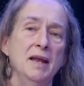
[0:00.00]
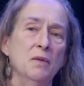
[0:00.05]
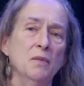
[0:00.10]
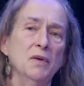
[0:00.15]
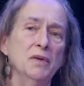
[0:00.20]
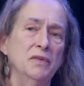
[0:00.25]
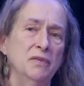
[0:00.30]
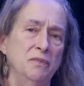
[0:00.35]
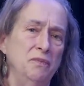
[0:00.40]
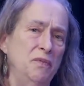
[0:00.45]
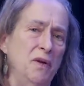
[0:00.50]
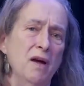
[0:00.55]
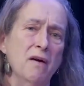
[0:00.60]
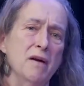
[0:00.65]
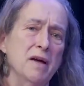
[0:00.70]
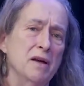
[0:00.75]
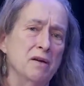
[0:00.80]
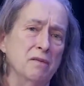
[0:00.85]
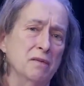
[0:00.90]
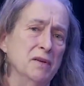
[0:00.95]
And it was
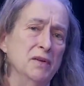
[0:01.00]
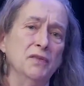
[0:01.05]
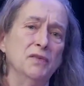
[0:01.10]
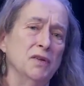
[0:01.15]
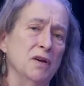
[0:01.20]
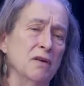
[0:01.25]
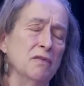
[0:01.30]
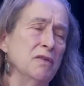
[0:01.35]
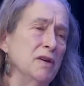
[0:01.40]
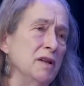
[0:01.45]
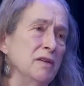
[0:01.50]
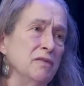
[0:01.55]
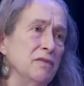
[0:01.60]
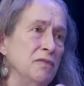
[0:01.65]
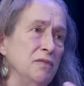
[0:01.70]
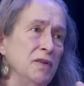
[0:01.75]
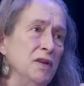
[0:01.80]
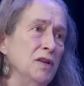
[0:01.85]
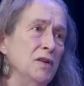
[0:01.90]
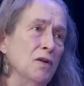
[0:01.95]
very
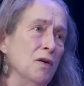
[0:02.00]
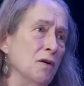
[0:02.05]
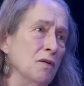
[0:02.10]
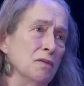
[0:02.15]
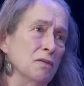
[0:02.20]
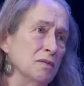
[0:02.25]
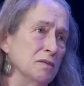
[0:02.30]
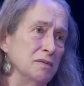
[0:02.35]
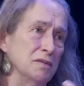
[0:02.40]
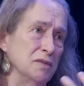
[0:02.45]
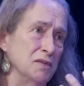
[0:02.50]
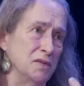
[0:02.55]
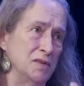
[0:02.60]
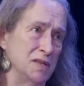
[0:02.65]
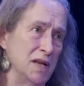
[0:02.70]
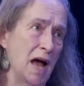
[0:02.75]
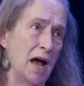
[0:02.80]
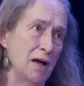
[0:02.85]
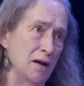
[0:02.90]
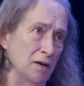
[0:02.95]
conservative,
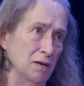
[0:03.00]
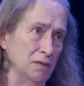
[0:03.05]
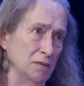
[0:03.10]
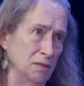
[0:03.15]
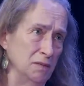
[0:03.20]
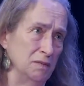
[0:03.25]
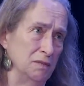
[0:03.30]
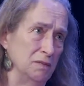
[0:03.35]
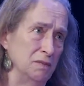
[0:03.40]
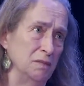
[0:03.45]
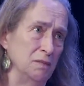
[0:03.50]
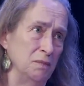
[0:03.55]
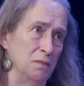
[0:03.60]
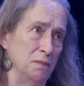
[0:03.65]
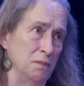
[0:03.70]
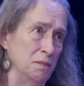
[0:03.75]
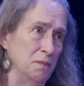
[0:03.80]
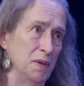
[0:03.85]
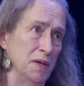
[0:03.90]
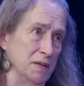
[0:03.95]
style,
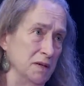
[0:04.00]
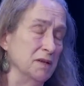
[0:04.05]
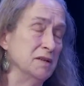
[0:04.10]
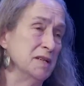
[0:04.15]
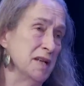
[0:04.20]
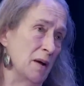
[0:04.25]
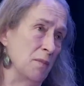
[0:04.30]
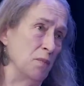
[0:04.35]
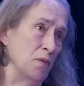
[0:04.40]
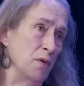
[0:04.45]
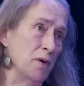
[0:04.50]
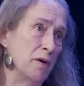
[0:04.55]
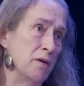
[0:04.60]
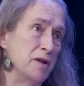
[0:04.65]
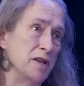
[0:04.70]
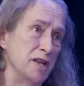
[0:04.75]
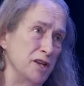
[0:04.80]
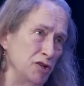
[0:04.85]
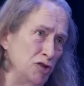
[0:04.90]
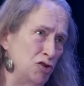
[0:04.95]
but
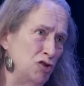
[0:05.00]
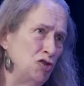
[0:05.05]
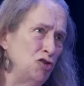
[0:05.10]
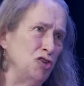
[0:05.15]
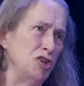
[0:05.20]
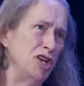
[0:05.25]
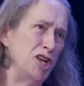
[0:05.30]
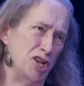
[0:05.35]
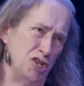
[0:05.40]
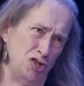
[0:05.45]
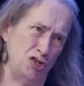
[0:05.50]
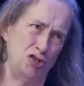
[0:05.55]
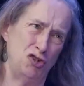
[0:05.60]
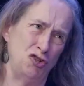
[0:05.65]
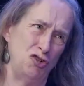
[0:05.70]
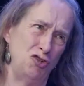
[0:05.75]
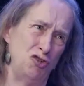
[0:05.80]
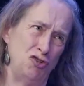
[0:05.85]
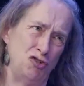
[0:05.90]
contemporary-ish. It